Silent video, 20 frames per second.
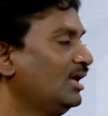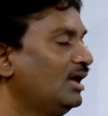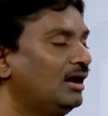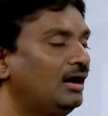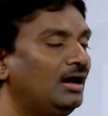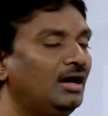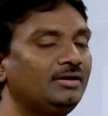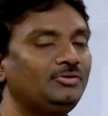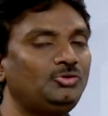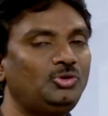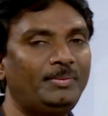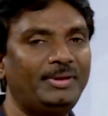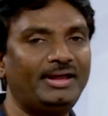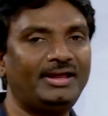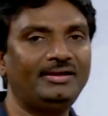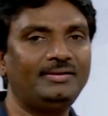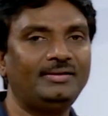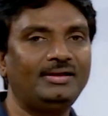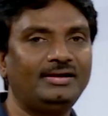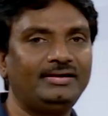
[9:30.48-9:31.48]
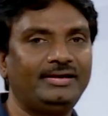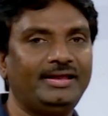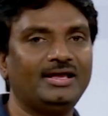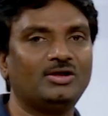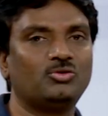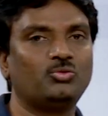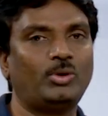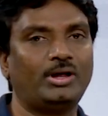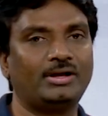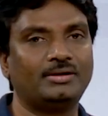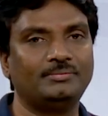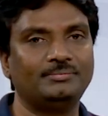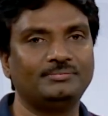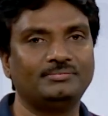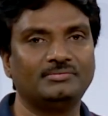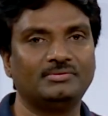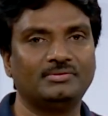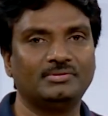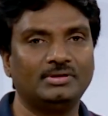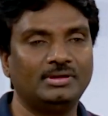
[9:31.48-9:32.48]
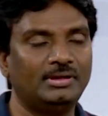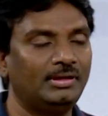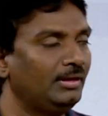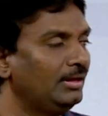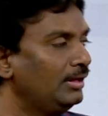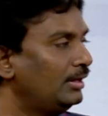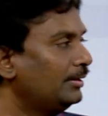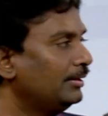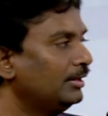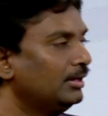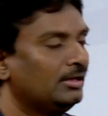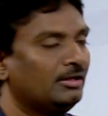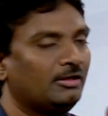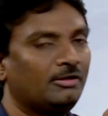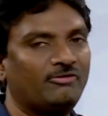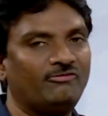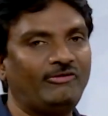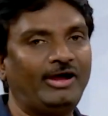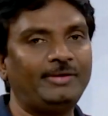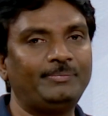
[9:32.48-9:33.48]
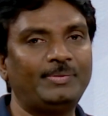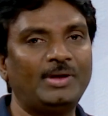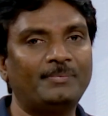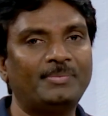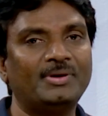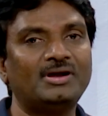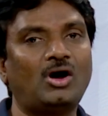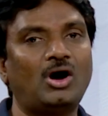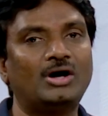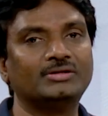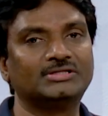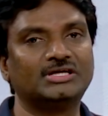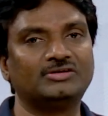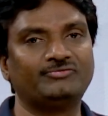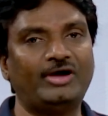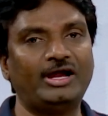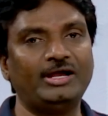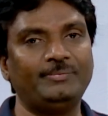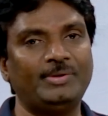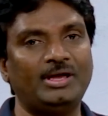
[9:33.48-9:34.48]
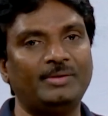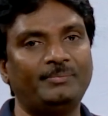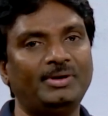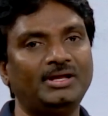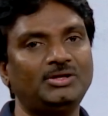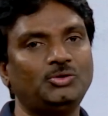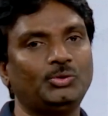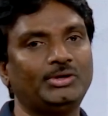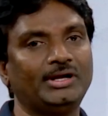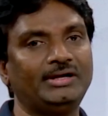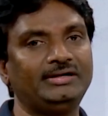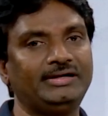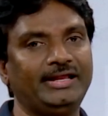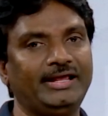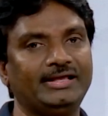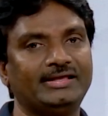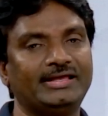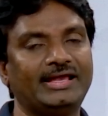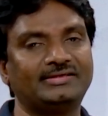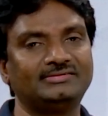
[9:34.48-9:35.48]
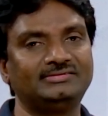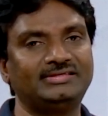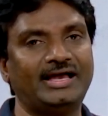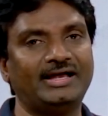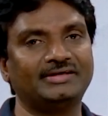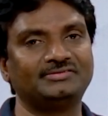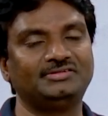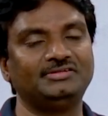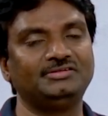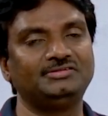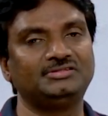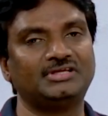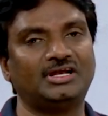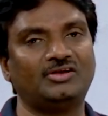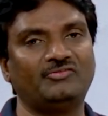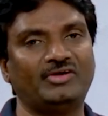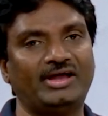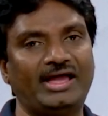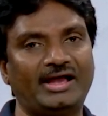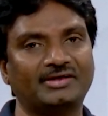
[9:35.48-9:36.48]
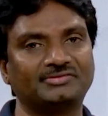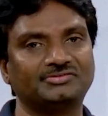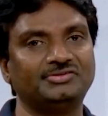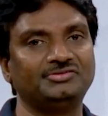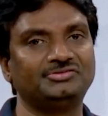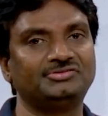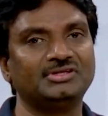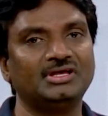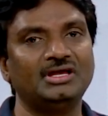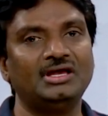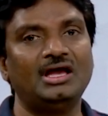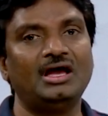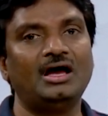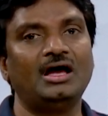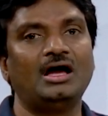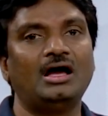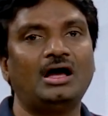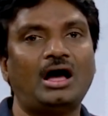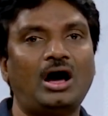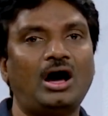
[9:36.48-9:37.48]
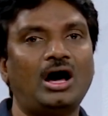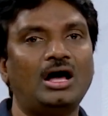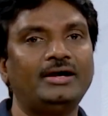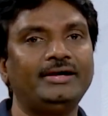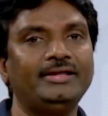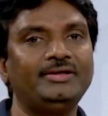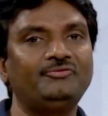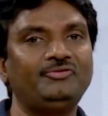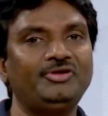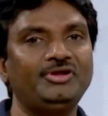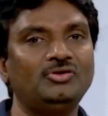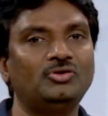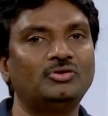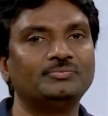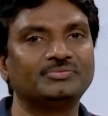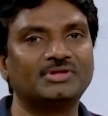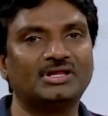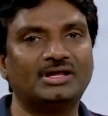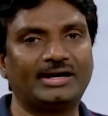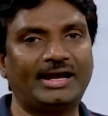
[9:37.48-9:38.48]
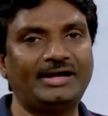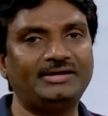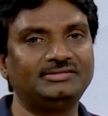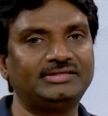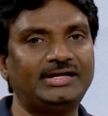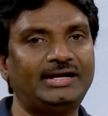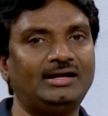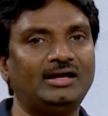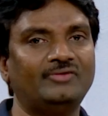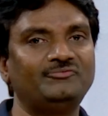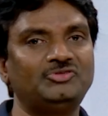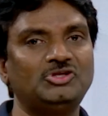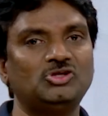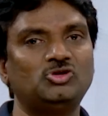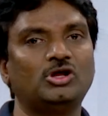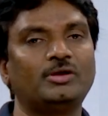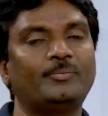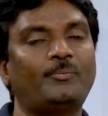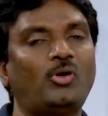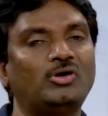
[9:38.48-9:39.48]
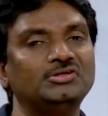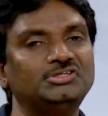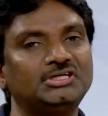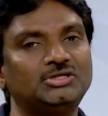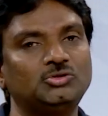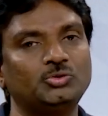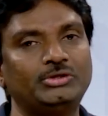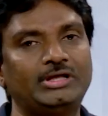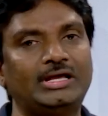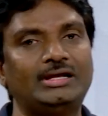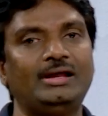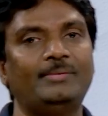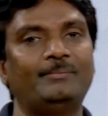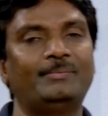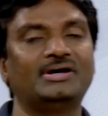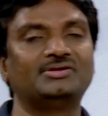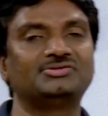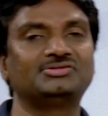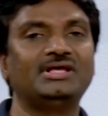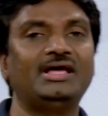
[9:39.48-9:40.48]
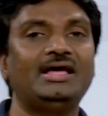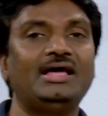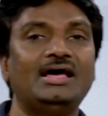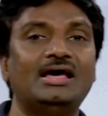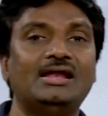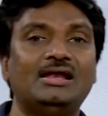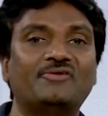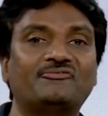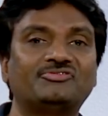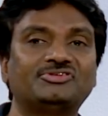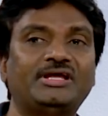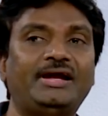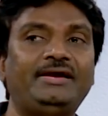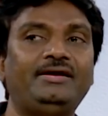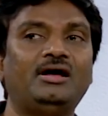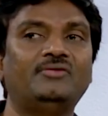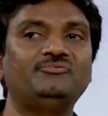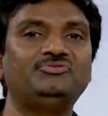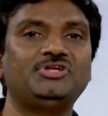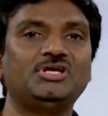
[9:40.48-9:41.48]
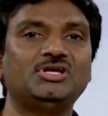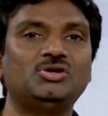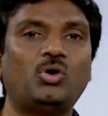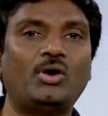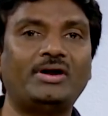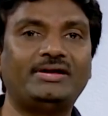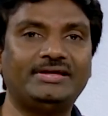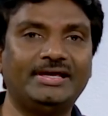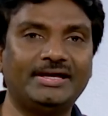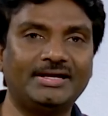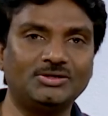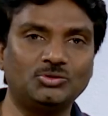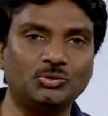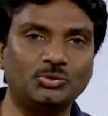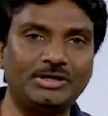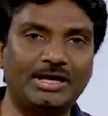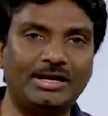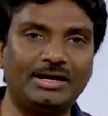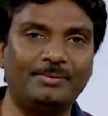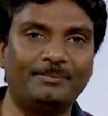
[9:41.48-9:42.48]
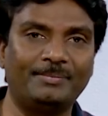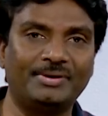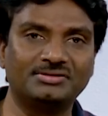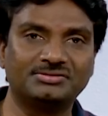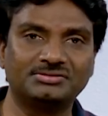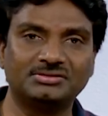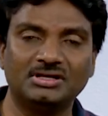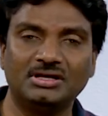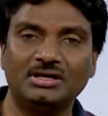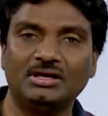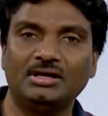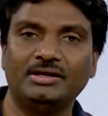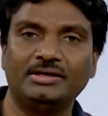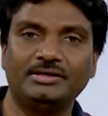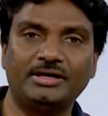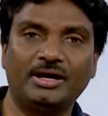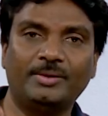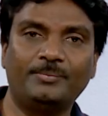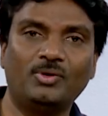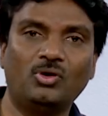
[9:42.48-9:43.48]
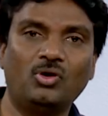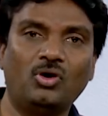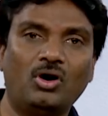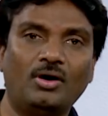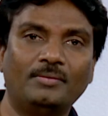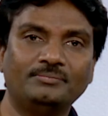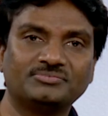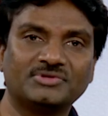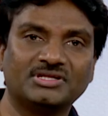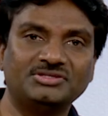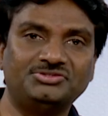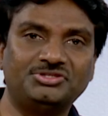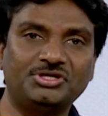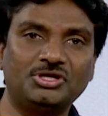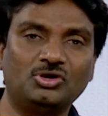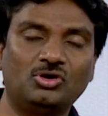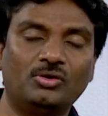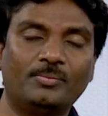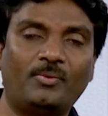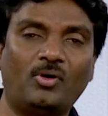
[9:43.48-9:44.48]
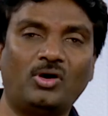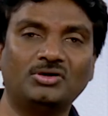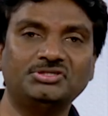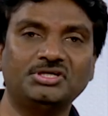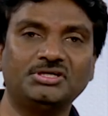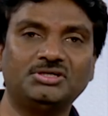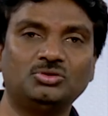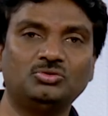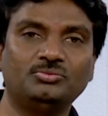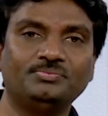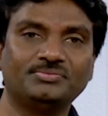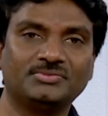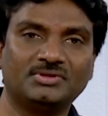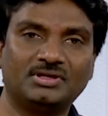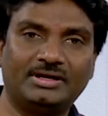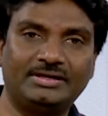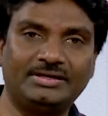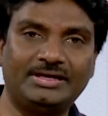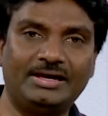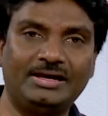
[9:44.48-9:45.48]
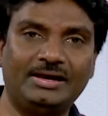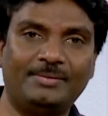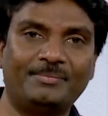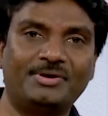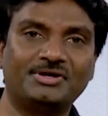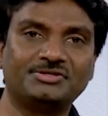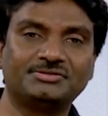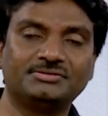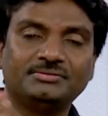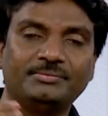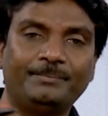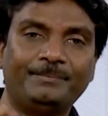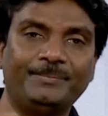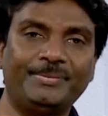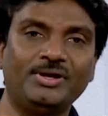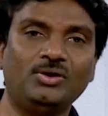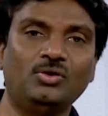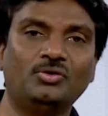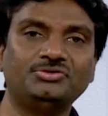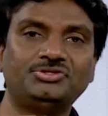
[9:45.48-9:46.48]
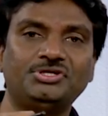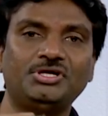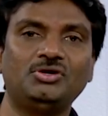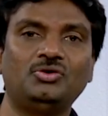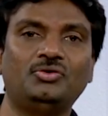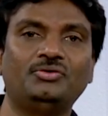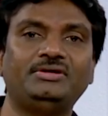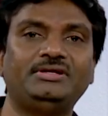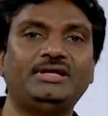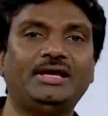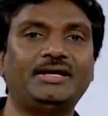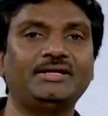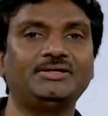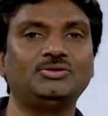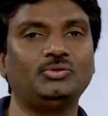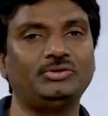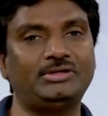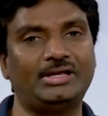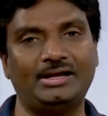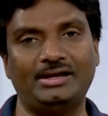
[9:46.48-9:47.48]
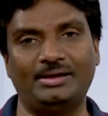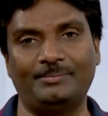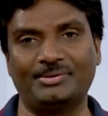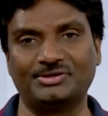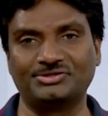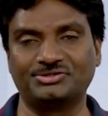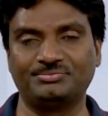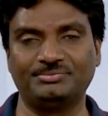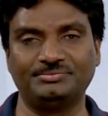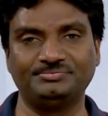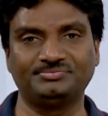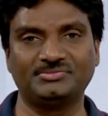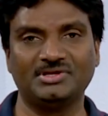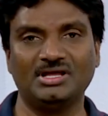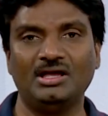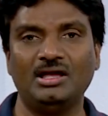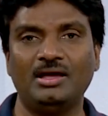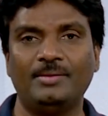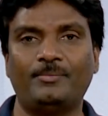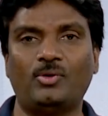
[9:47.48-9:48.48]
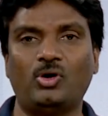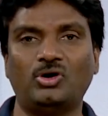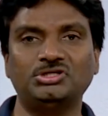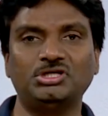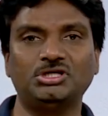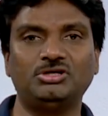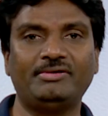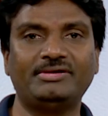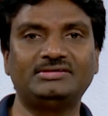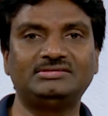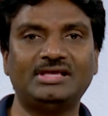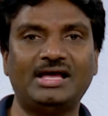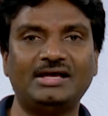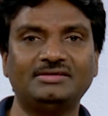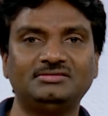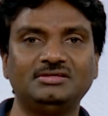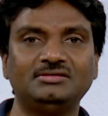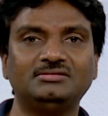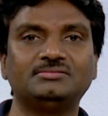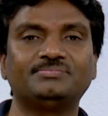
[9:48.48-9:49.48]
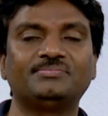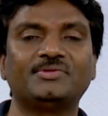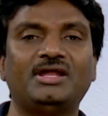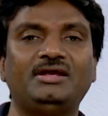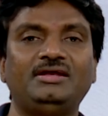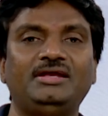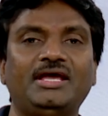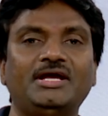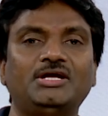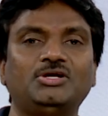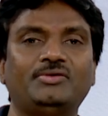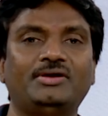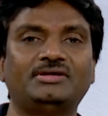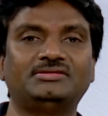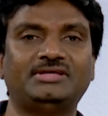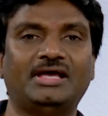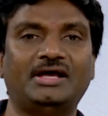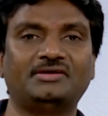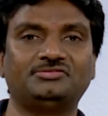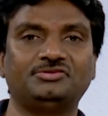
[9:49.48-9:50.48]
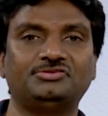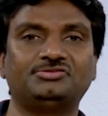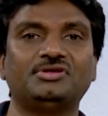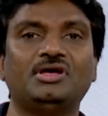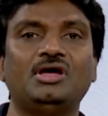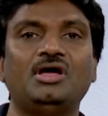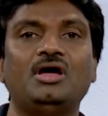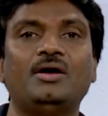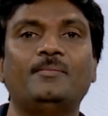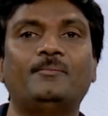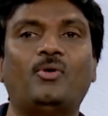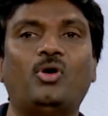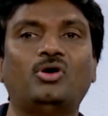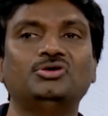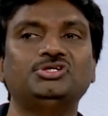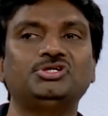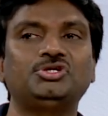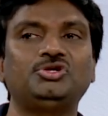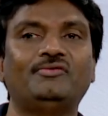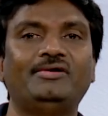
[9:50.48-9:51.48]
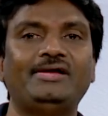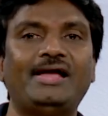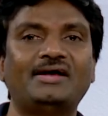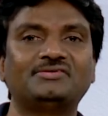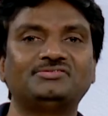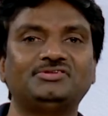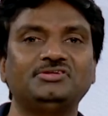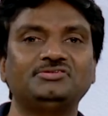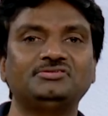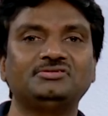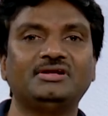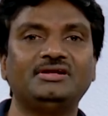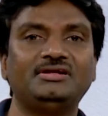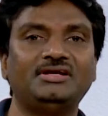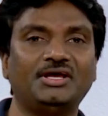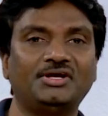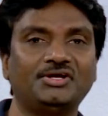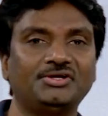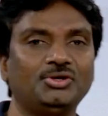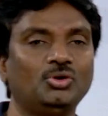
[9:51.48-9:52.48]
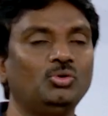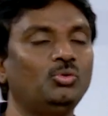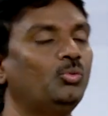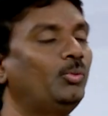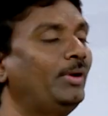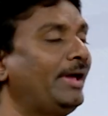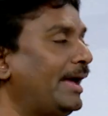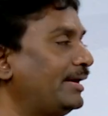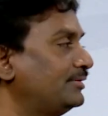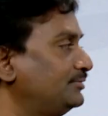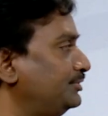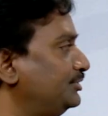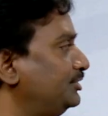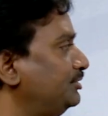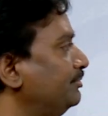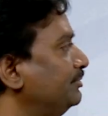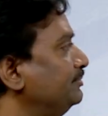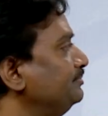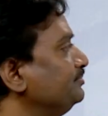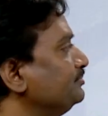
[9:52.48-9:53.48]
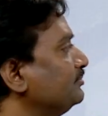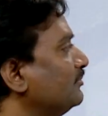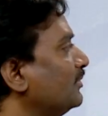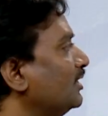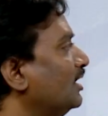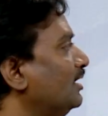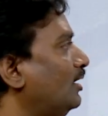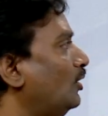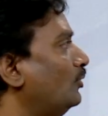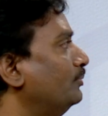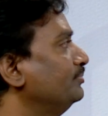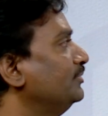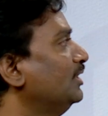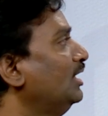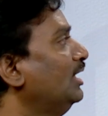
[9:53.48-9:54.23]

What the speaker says: Or you may take one white paper. On that white paper, you can take x axis and y axis. Already we know right side of 0 are positive real numbers, left side of 0 are negative real numbers, above 0 positive real numbers, below 0 negative real numbers. Positive x axis, negative x axis. Positive y axis, negative y axis. Now,